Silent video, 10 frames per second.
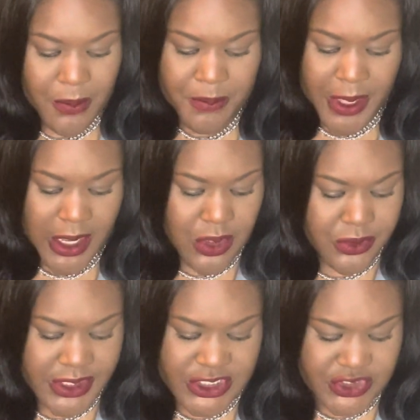payer
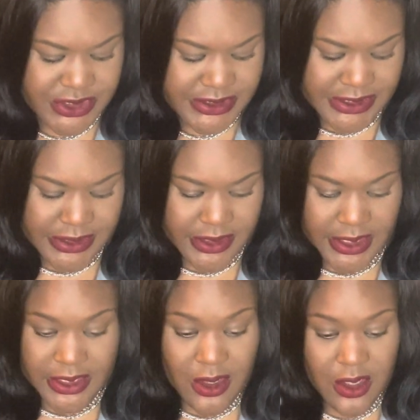relations
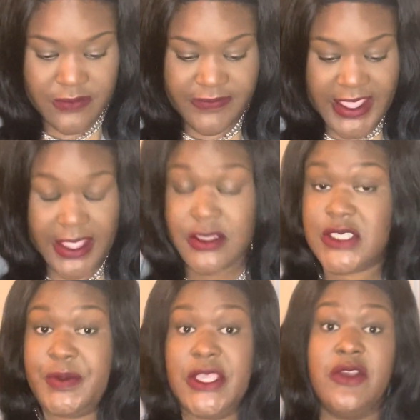and all of that.
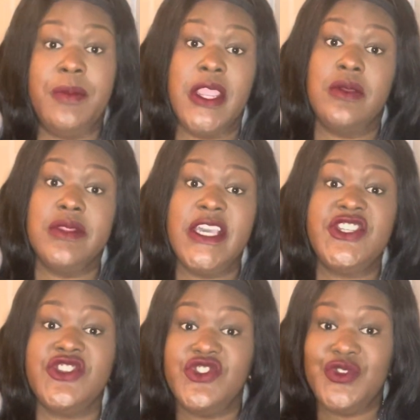Speaking of payer
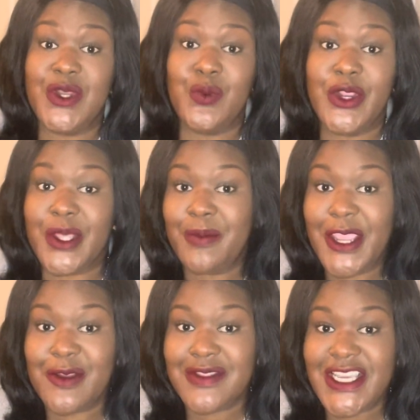relations, you can work in
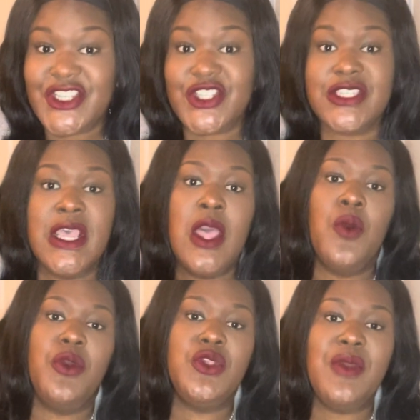payer relations.
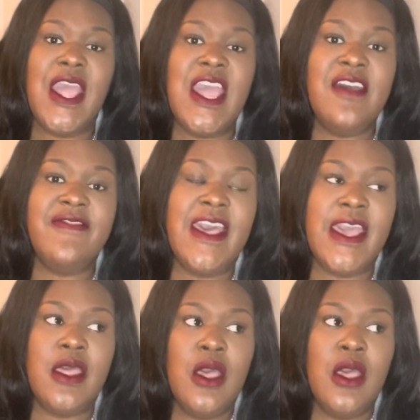When you have that